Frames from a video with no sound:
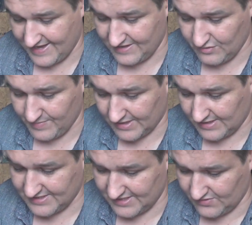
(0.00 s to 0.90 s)
you'll be
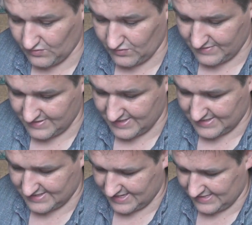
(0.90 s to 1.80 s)
glad to know
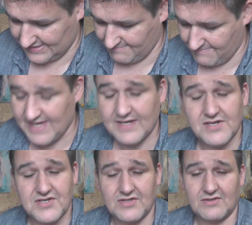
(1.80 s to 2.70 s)
that the
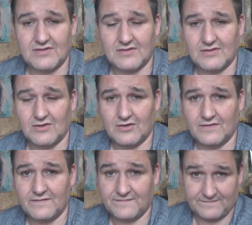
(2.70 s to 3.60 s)
makers
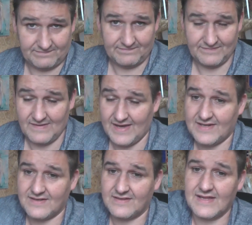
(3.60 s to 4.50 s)
of
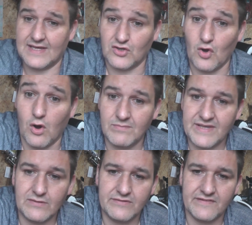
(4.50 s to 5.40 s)
that GOM,
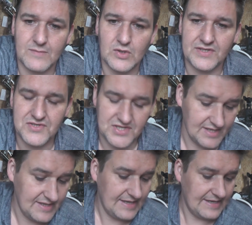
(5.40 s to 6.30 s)
Guild of Modders,
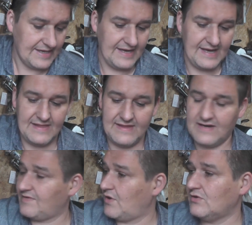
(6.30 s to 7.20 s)

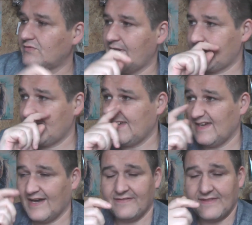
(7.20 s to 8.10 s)
they're
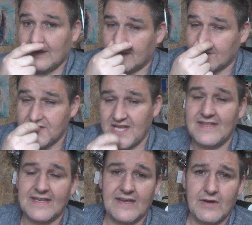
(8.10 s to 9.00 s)
already, I think they're
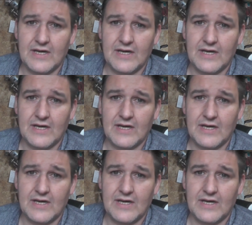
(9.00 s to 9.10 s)
sending out